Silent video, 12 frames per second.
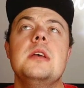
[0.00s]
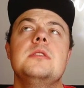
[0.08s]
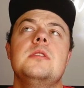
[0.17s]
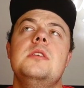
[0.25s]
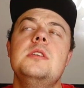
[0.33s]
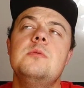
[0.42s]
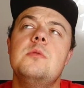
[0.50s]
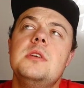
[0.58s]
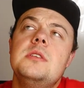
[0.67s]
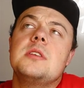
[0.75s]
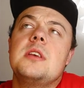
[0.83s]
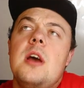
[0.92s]
So this
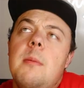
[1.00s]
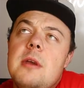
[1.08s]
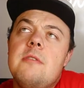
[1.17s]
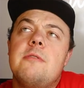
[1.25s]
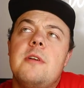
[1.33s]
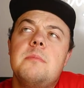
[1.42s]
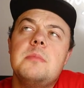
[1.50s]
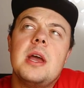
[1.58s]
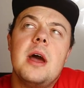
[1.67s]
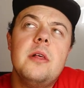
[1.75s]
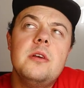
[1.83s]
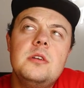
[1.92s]
was coming from
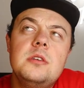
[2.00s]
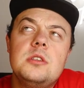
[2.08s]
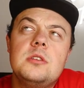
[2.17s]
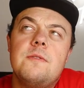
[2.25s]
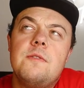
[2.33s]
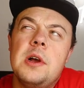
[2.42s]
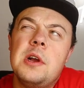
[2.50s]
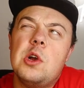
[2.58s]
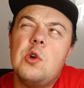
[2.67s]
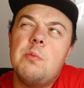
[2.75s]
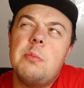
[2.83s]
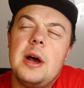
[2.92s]
Colors
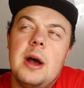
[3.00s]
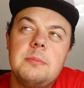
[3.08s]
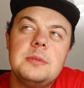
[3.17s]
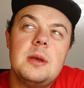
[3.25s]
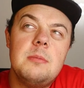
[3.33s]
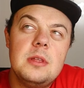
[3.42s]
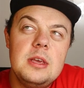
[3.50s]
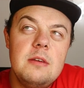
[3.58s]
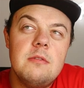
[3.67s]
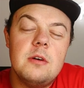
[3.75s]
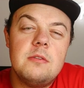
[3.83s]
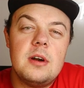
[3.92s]
Funko Pops, I
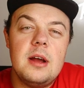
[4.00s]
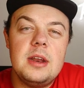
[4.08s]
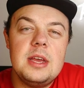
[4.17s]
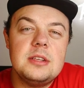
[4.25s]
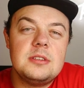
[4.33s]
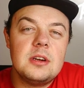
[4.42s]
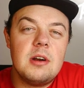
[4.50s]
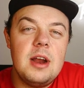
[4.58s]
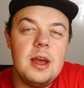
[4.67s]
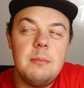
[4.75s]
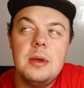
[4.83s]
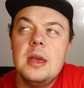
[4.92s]
believe, over on
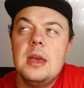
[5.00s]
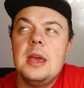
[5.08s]
Instagram.